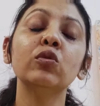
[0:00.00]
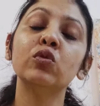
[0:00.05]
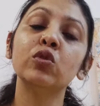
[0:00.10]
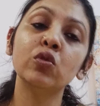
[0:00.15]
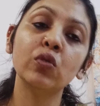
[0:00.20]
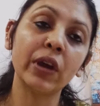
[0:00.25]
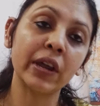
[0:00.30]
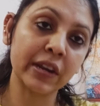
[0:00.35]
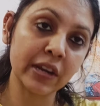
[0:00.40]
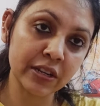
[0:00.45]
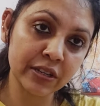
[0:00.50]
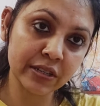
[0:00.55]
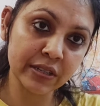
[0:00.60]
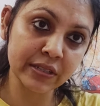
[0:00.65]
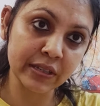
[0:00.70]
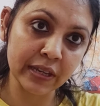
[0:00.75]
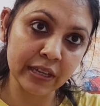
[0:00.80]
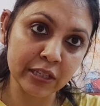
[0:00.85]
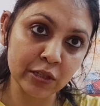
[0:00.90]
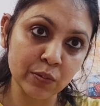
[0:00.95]
to new
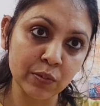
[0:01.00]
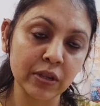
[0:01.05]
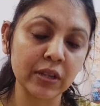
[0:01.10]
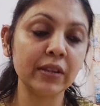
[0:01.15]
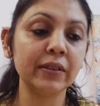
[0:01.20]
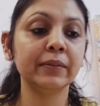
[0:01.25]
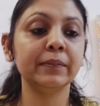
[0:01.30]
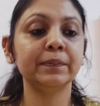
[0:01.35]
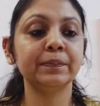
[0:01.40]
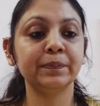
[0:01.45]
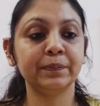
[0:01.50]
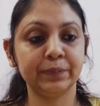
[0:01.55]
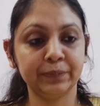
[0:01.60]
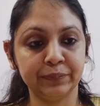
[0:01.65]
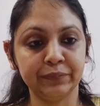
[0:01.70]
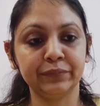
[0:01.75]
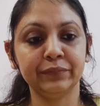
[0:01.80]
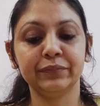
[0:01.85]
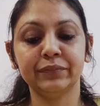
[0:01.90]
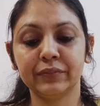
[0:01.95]
energies as well.
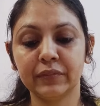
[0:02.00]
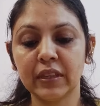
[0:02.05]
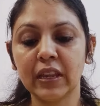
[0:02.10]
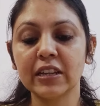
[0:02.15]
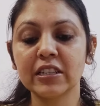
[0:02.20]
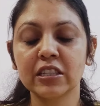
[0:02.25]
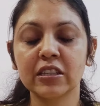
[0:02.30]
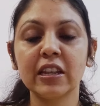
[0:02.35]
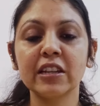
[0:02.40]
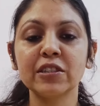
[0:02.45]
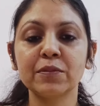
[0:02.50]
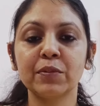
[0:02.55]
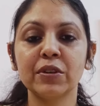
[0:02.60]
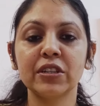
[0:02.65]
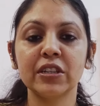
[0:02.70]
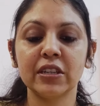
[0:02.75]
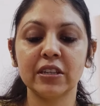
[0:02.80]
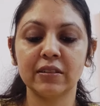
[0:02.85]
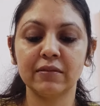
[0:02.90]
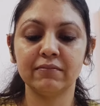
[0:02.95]
That's
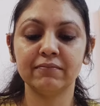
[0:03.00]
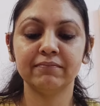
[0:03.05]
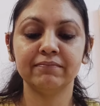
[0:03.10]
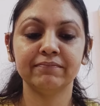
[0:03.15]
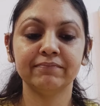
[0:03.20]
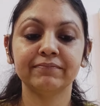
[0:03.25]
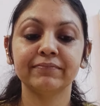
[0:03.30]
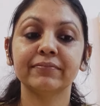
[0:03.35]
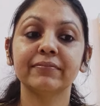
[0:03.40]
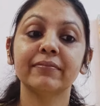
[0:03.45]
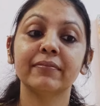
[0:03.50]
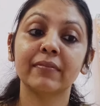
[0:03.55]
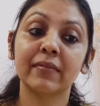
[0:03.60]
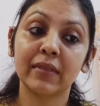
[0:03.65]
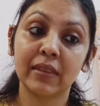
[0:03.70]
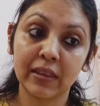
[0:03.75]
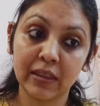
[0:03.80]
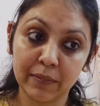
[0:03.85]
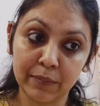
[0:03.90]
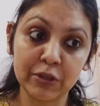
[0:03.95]
pretty
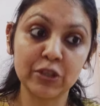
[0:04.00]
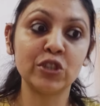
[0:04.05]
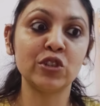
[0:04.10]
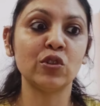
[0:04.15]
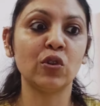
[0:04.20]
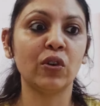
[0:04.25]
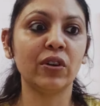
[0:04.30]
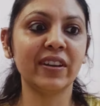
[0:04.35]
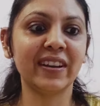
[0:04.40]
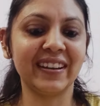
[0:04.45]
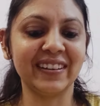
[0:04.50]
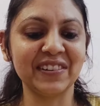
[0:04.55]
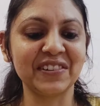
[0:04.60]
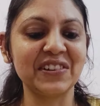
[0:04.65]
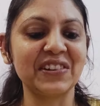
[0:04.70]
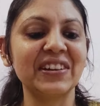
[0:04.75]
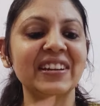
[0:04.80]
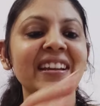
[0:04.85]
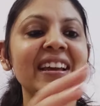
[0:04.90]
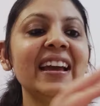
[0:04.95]
mature and
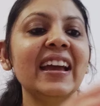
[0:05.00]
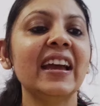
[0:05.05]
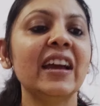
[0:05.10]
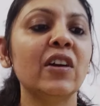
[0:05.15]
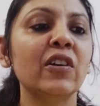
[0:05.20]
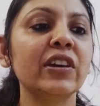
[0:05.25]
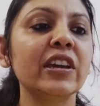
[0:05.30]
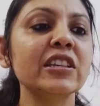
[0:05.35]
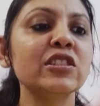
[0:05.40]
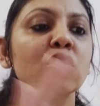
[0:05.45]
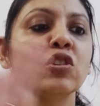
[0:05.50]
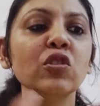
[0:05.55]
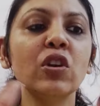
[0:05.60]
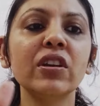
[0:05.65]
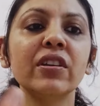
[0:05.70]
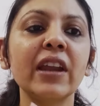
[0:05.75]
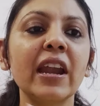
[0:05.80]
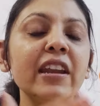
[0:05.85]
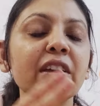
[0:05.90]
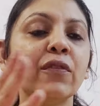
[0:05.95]
good. Okay, so
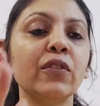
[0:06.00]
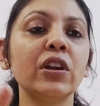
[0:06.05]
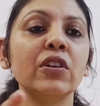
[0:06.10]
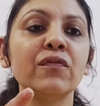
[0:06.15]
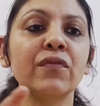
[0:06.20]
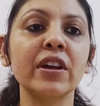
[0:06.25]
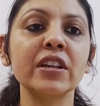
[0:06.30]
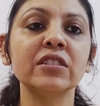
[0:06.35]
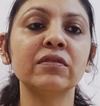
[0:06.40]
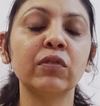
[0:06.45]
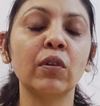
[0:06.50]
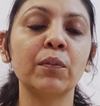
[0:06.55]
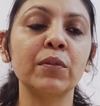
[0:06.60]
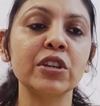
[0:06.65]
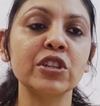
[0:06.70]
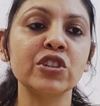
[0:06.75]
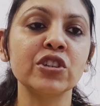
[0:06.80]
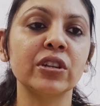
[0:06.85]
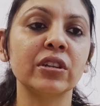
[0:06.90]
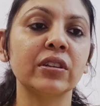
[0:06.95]
you're ready for a
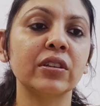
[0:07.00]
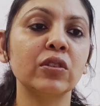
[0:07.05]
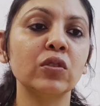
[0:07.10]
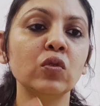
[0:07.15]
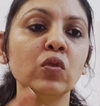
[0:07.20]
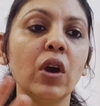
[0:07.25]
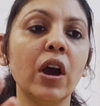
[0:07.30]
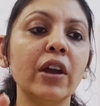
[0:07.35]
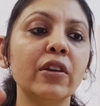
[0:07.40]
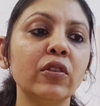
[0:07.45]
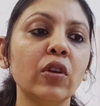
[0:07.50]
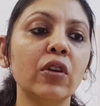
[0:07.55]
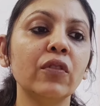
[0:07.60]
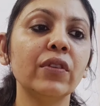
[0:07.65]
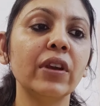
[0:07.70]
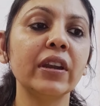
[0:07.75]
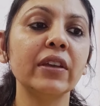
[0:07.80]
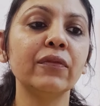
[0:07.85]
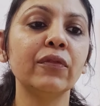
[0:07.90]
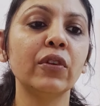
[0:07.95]
transformation. You are not
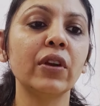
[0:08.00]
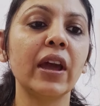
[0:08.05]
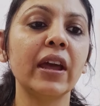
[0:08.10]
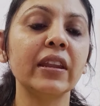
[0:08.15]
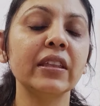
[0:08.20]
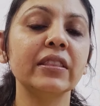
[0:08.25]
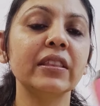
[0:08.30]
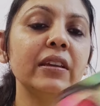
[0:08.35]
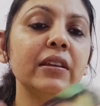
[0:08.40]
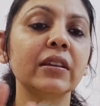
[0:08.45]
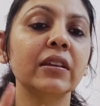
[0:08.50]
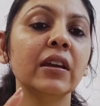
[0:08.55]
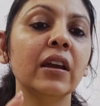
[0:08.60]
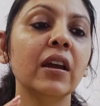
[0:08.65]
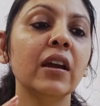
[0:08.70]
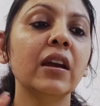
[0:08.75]
ready for anything